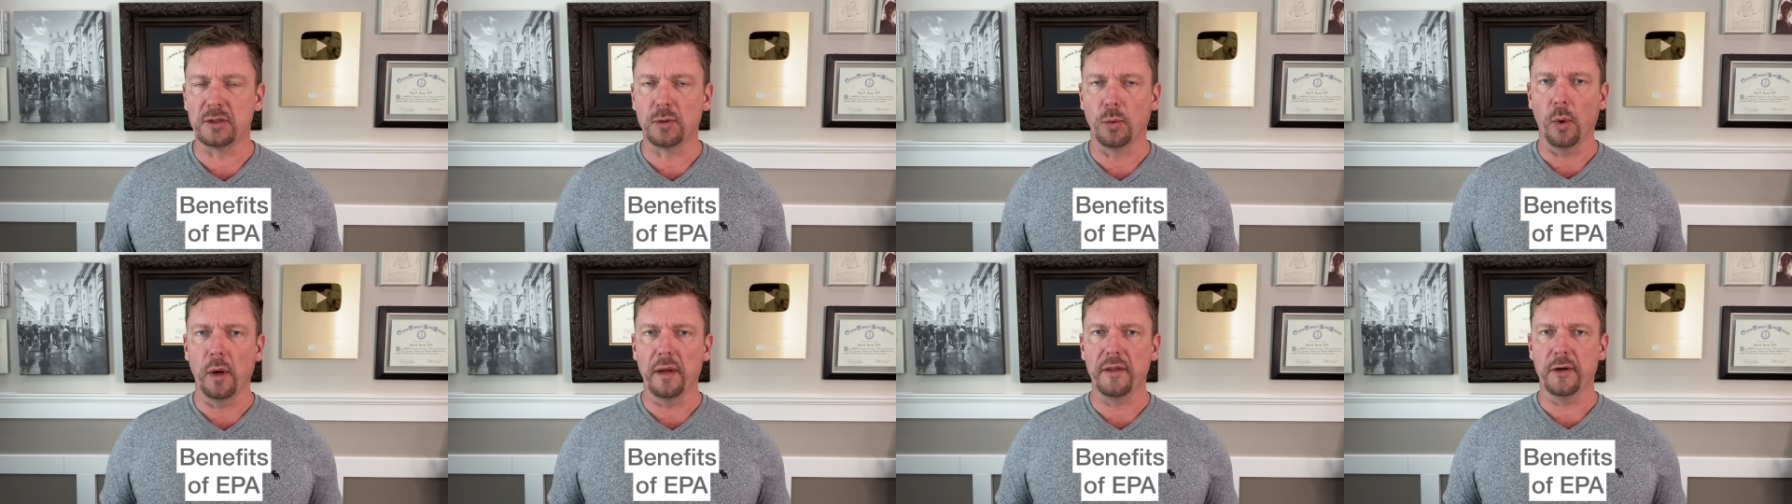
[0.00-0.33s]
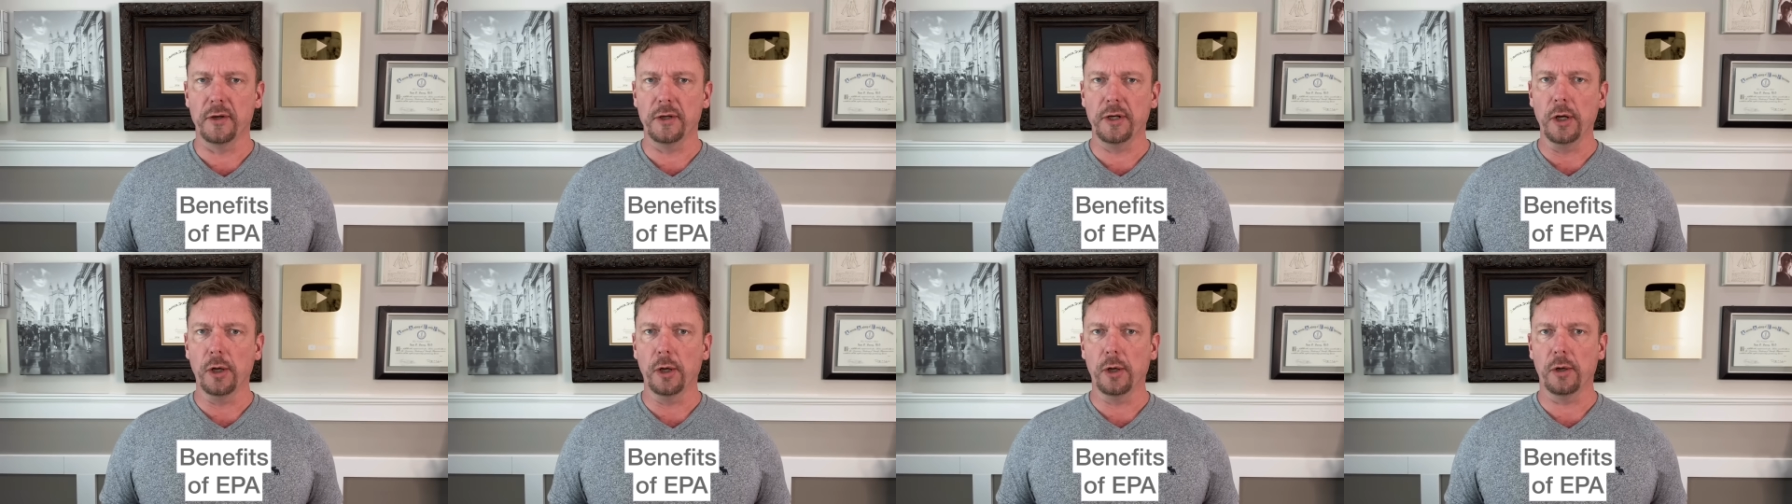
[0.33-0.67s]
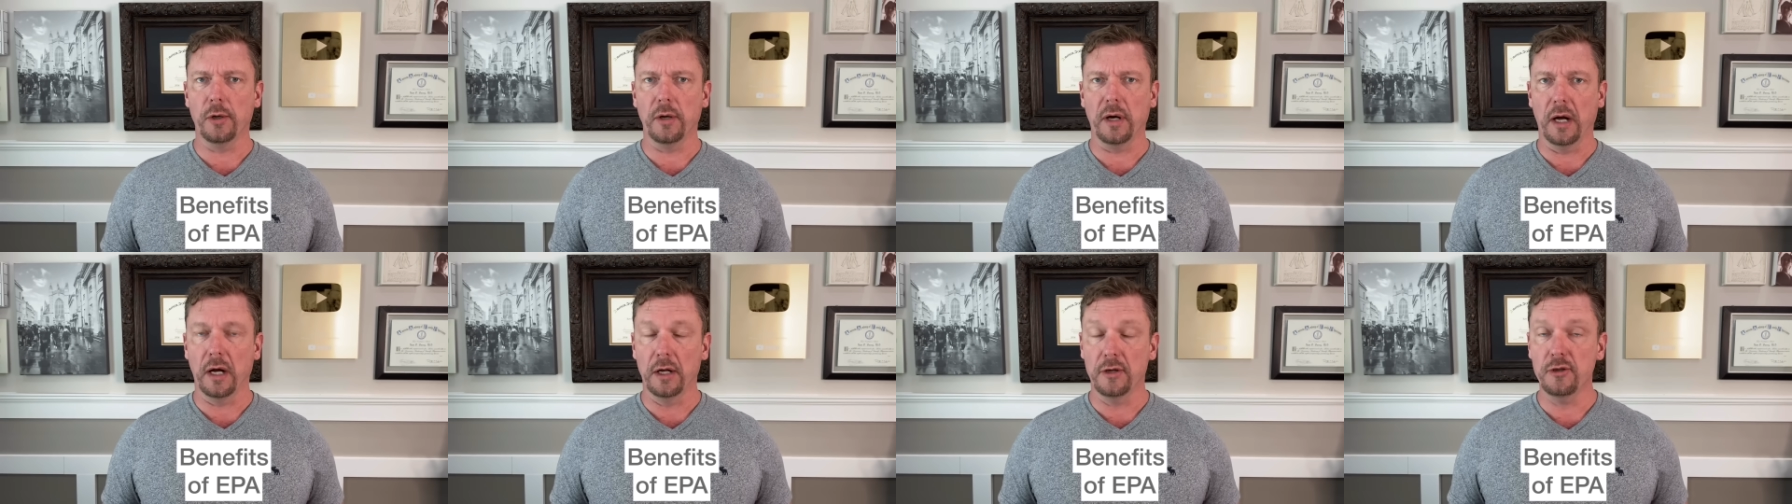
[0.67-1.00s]
whether you're
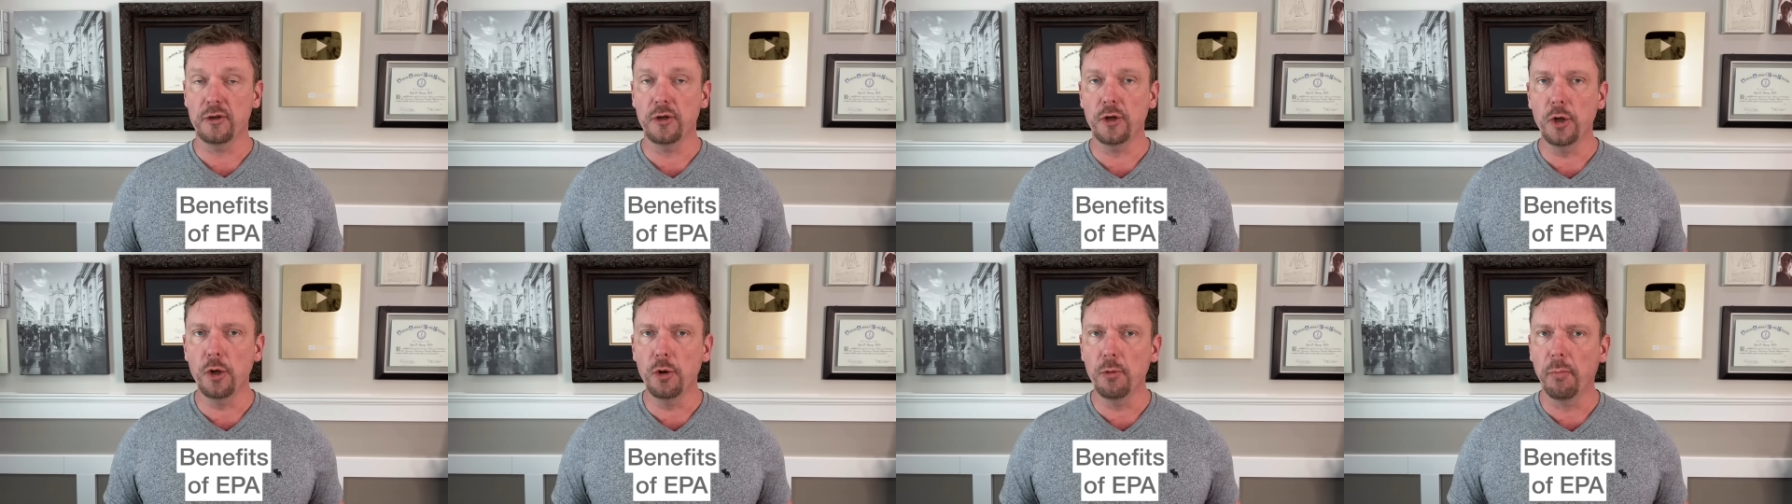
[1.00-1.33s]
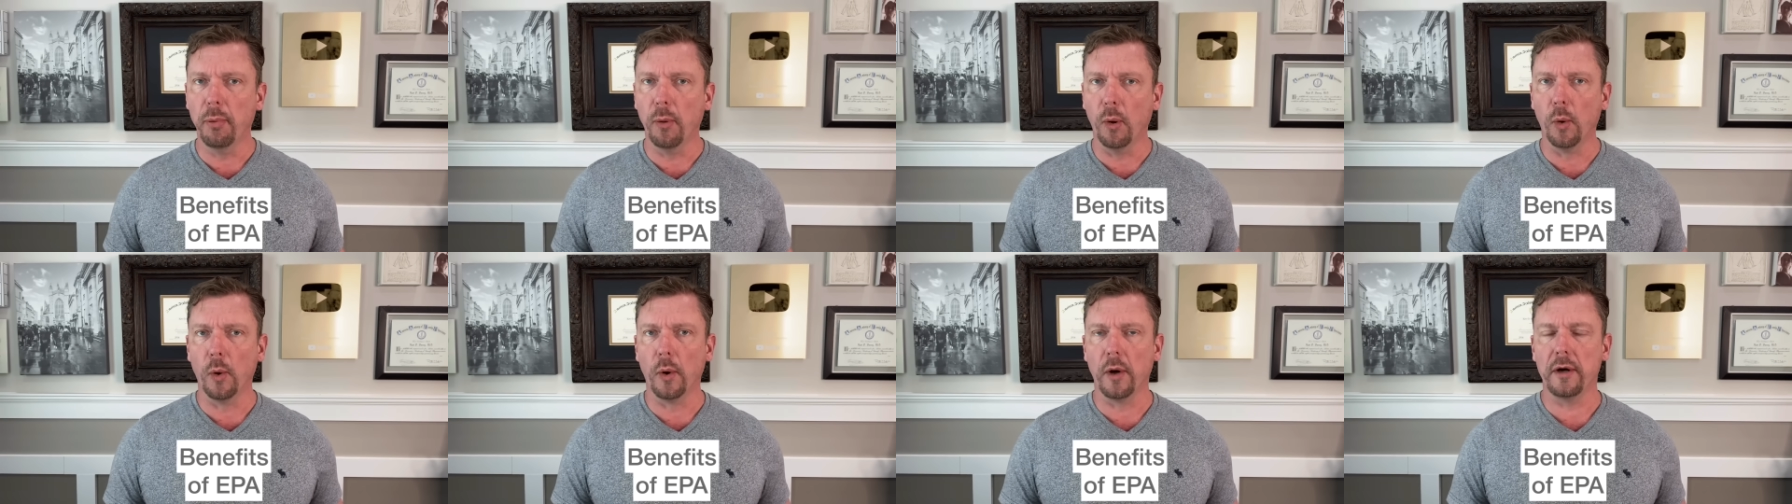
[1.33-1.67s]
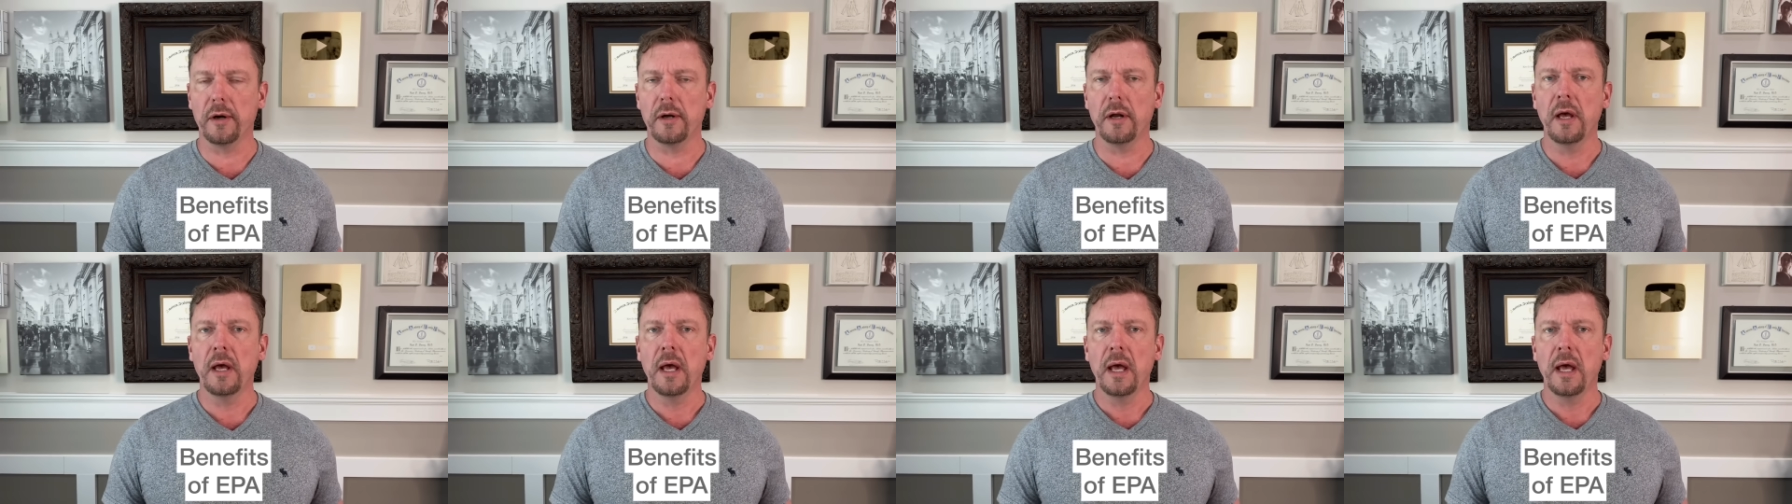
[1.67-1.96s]
a newborn